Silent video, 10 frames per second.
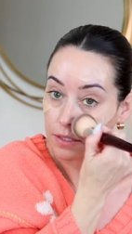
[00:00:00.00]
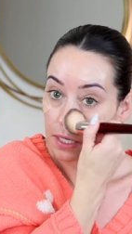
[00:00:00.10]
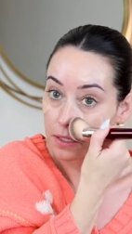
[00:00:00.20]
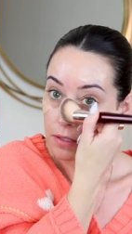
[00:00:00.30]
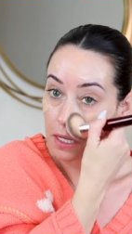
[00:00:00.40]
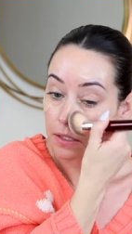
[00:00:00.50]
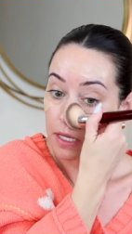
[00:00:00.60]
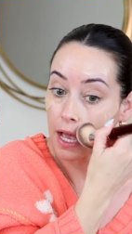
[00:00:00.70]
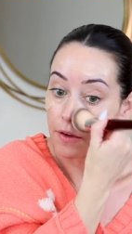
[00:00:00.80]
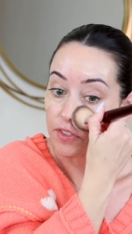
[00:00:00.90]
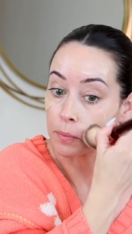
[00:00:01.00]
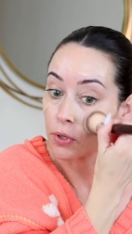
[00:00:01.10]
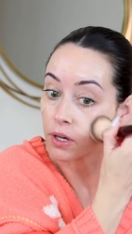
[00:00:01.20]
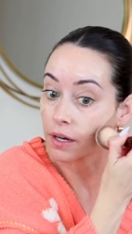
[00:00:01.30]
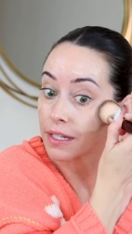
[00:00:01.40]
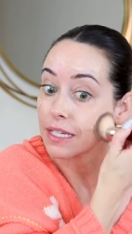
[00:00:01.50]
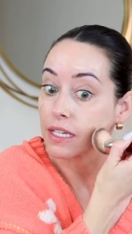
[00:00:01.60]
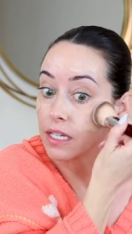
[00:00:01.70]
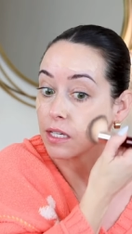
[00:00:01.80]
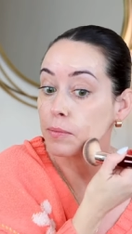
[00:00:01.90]
nice not to have to put on
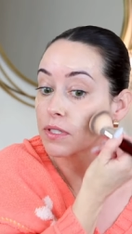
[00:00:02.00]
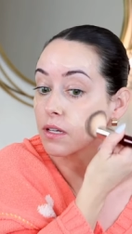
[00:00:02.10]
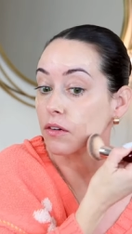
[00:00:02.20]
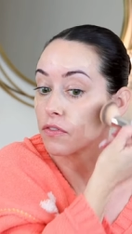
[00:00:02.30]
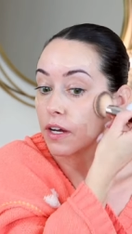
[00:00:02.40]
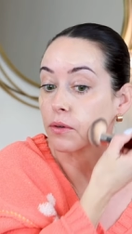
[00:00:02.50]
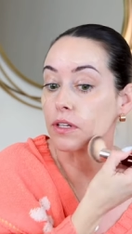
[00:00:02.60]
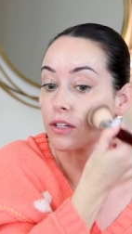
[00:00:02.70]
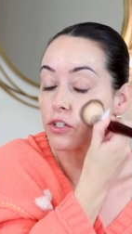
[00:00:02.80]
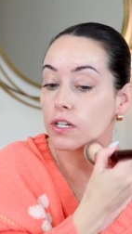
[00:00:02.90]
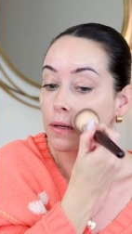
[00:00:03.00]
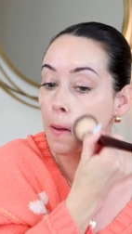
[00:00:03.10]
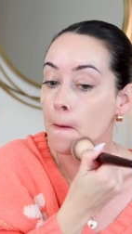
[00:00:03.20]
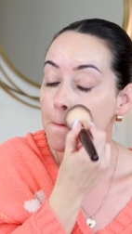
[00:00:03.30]
heaps of foundation.